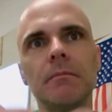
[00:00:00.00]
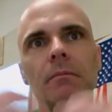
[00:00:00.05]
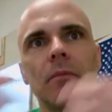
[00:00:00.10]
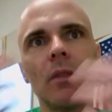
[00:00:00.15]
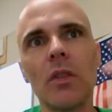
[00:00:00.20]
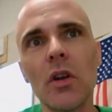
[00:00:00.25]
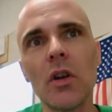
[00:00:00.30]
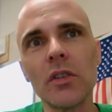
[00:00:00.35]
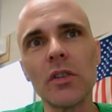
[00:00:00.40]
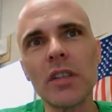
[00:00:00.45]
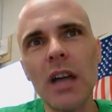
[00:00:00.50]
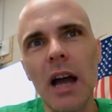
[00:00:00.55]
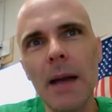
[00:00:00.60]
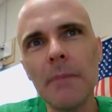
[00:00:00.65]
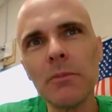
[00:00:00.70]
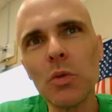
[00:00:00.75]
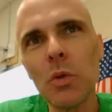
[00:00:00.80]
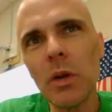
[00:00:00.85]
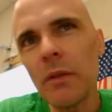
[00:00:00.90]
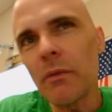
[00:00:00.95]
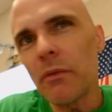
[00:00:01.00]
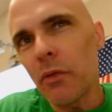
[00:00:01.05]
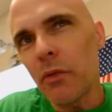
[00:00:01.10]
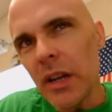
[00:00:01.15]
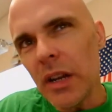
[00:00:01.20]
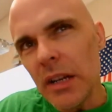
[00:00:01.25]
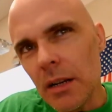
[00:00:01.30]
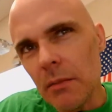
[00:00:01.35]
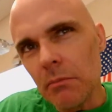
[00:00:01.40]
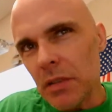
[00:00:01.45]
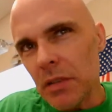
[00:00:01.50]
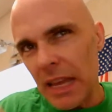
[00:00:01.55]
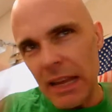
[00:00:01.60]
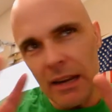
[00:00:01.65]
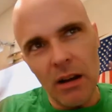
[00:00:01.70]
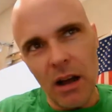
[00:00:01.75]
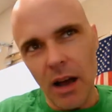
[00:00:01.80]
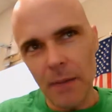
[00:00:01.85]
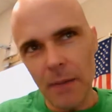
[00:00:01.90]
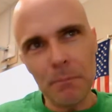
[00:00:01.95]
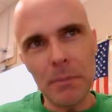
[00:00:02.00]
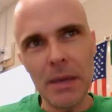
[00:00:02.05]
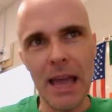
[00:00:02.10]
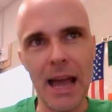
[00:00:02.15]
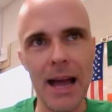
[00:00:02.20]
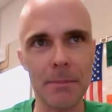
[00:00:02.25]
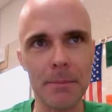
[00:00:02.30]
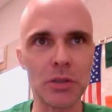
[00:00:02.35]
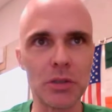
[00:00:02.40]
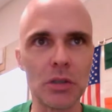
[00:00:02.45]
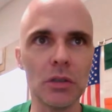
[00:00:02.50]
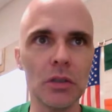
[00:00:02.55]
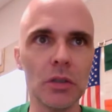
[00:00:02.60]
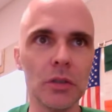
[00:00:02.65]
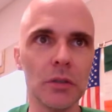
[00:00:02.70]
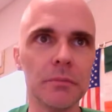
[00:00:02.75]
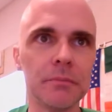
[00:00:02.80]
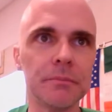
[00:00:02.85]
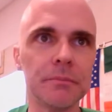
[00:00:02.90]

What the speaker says: there are times when freedom cannot be absolute.